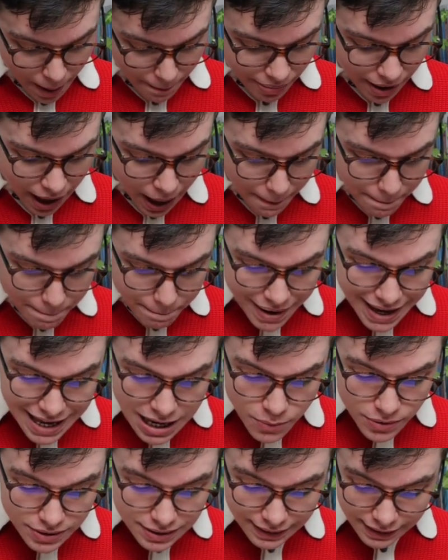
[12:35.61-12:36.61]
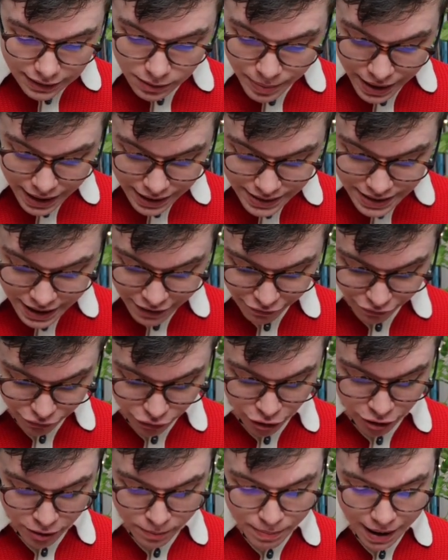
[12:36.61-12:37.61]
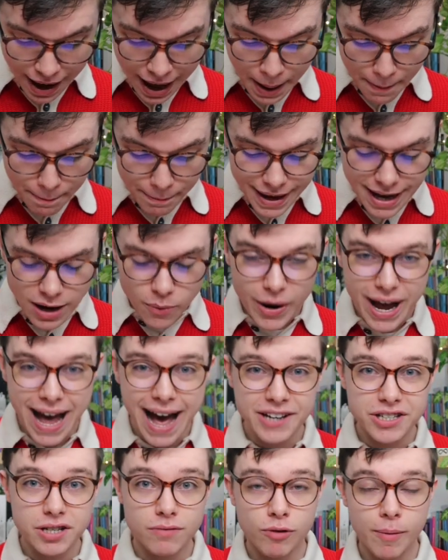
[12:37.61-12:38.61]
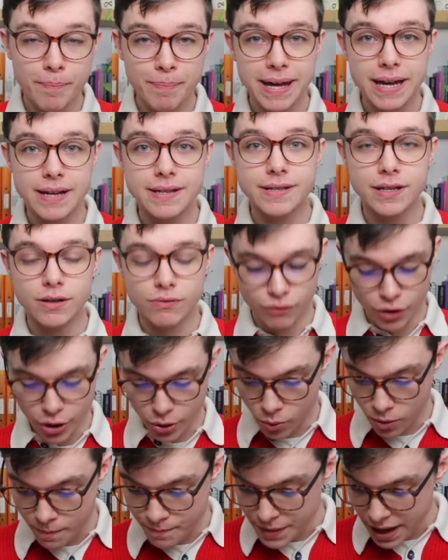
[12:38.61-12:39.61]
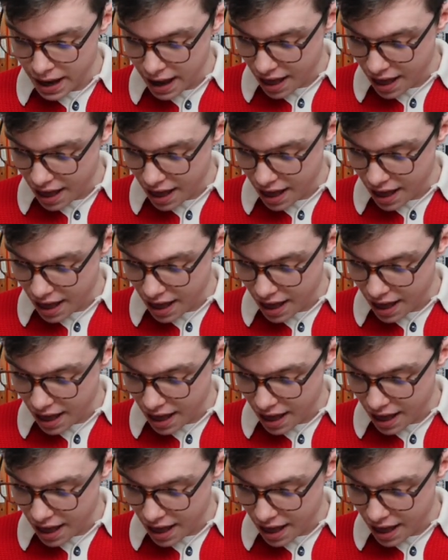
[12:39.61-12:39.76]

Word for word: Part B was a little bit different. Part B, we had a repeated root.